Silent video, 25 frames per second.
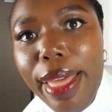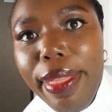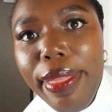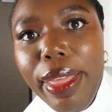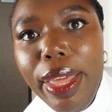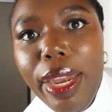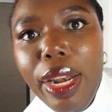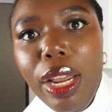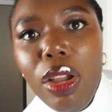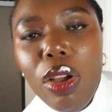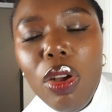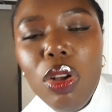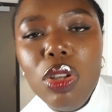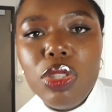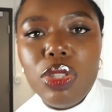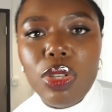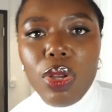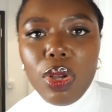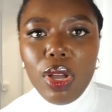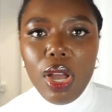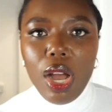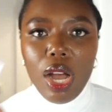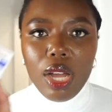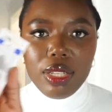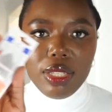And then I
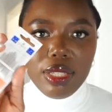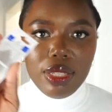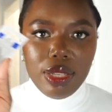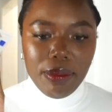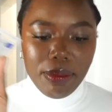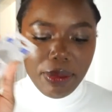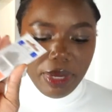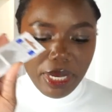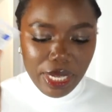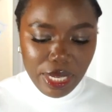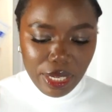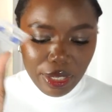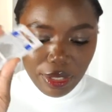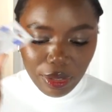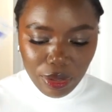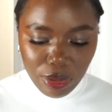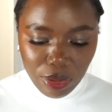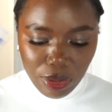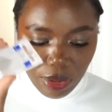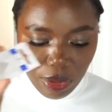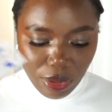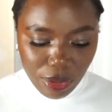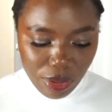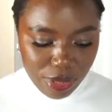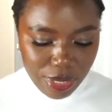also got some
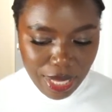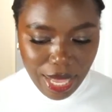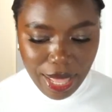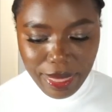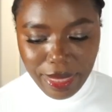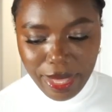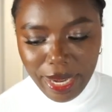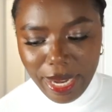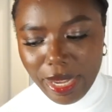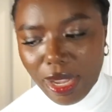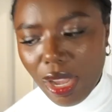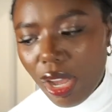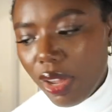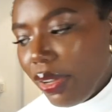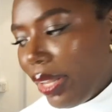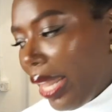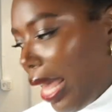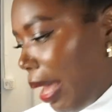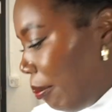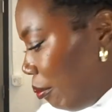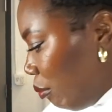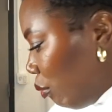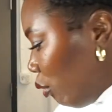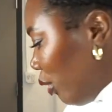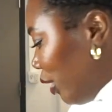needles, and then I got
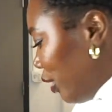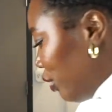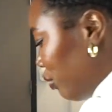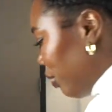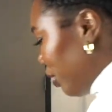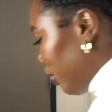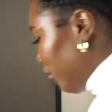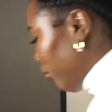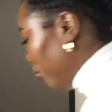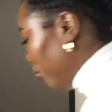the embroidery